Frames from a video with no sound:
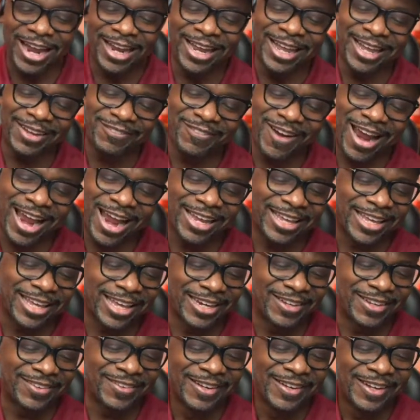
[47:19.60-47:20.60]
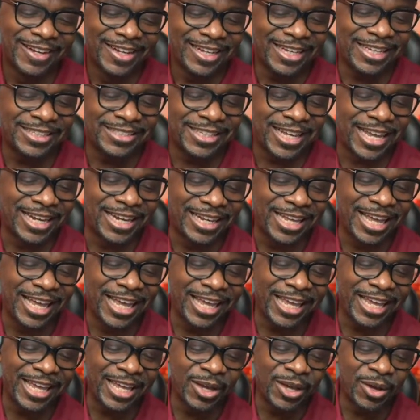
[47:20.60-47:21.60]
right, right, Kenneth. He said, and
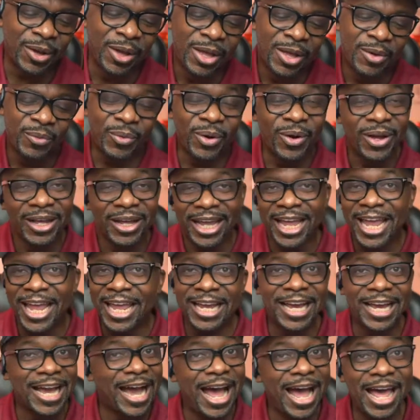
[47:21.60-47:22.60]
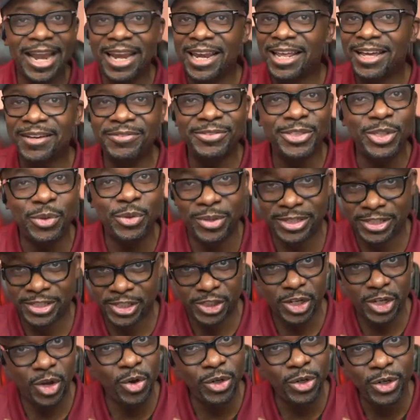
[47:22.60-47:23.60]
then in well, and God loves you,
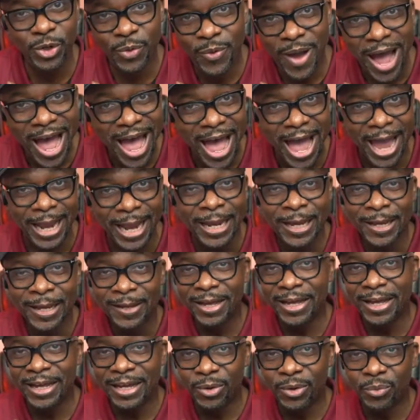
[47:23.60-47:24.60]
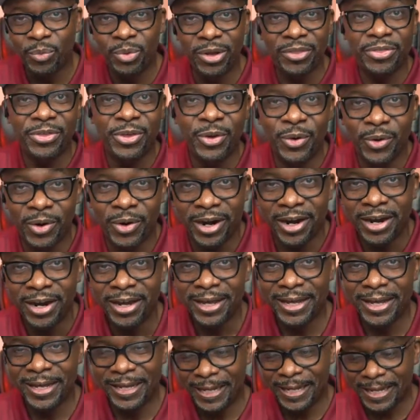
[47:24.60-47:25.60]
and so do I, uh, with
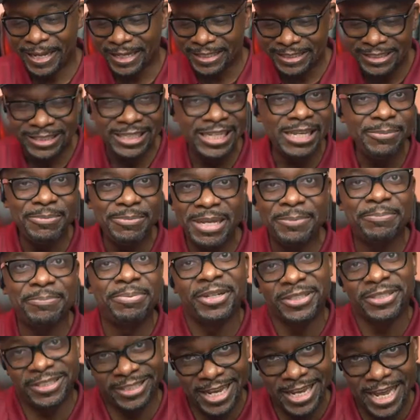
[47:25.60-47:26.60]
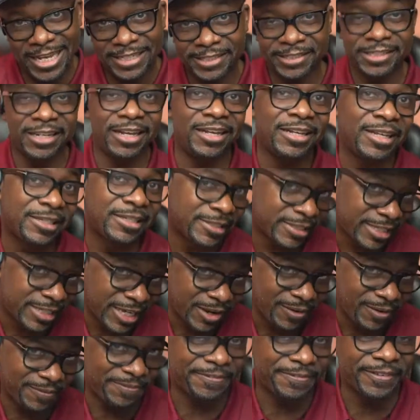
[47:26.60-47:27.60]
your uh demon possessed uh,
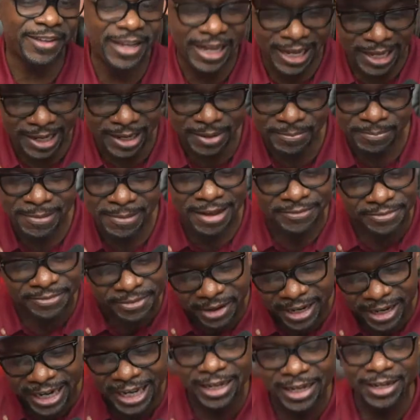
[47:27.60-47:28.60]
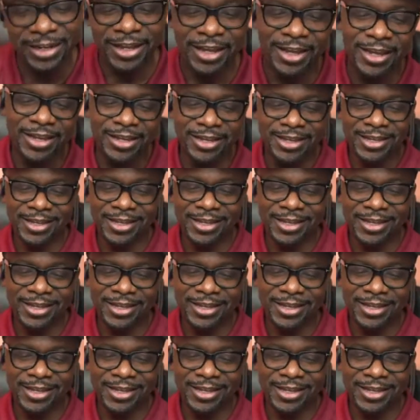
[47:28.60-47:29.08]
self, uh, my friend.